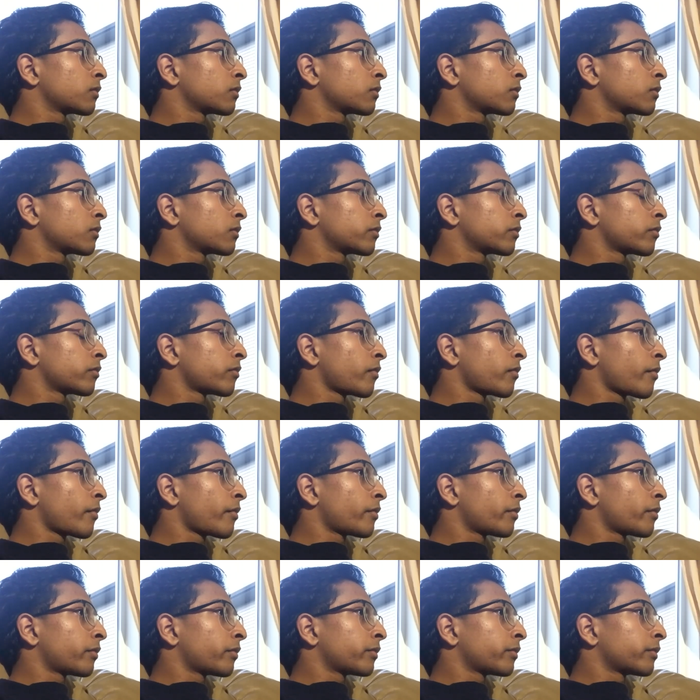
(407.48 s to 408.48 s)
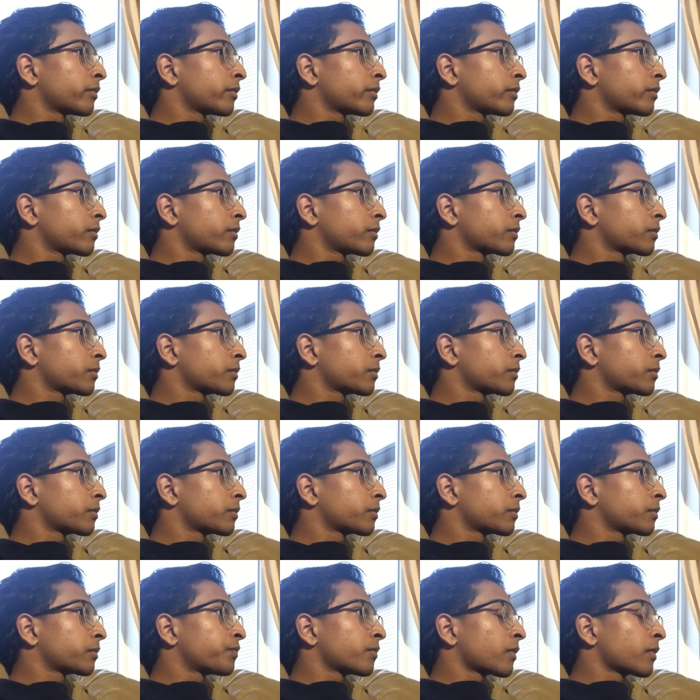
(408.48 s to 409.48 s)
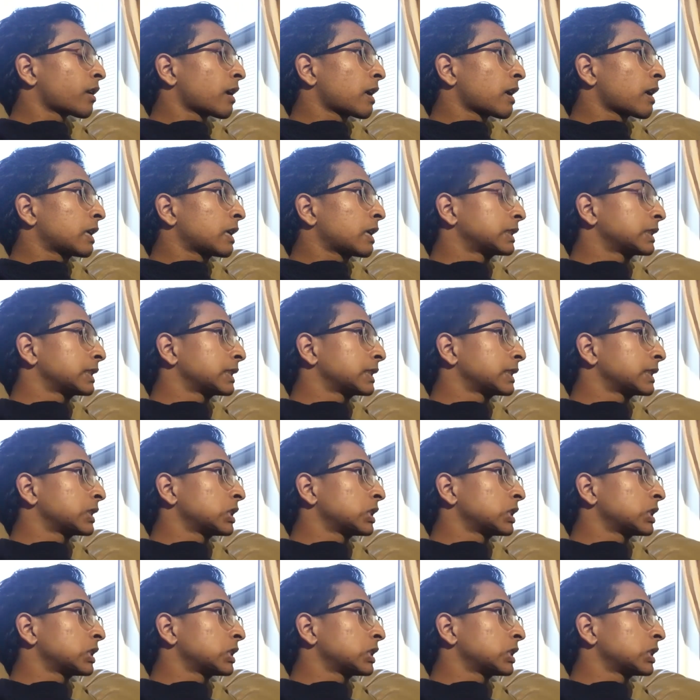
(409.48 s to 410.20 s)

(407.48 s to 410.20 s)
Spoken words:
(no one is talking)